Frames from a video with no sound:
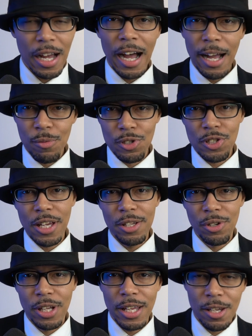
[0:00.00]
I would say
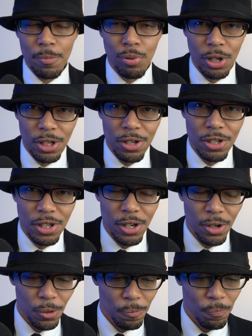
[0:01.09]
you're getting a pretty good
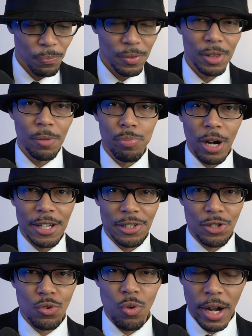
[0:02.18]
deal. The price
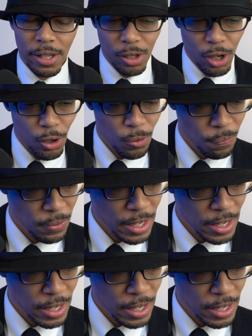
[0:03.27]
is quite low.